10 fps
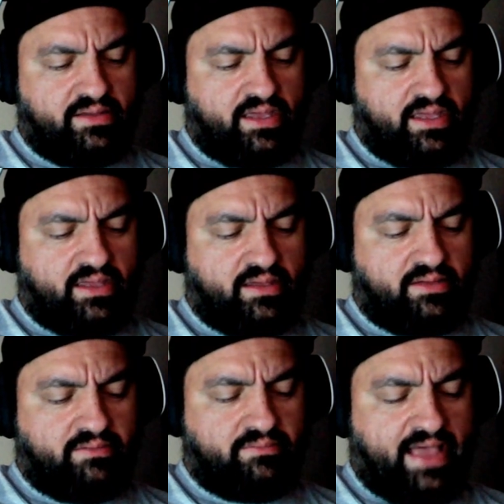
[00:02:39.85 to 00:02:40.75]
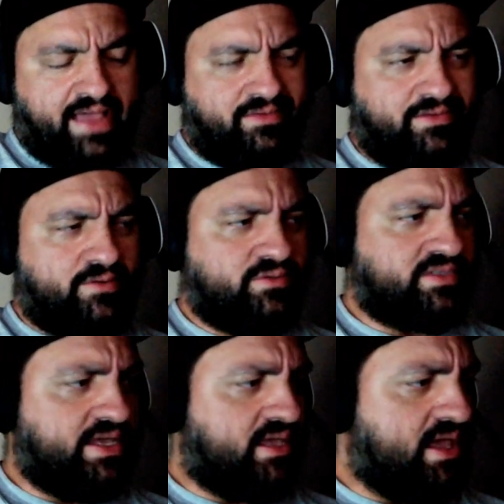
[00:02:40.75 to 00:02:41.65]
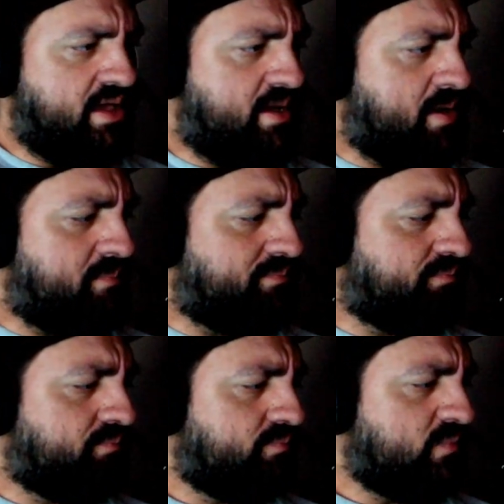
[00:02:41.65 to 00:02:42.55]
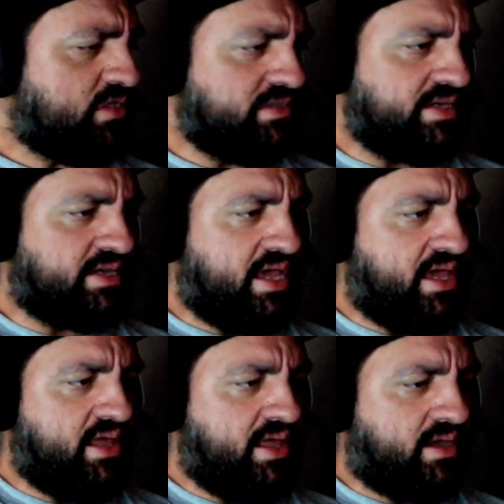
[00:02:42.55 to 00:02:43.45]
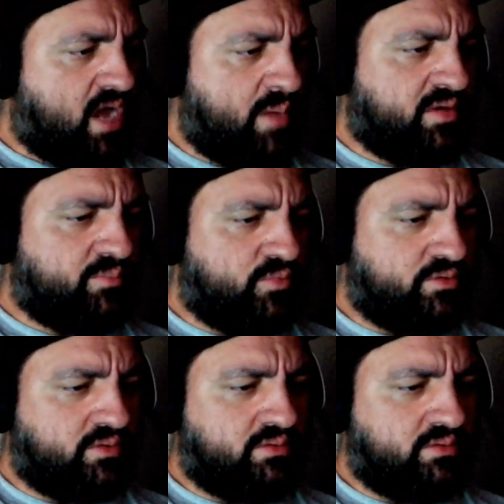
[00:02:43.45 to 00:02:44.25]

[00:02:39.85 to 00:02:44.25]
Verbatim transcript: a Agatha was like a, um, she's like a, a comic book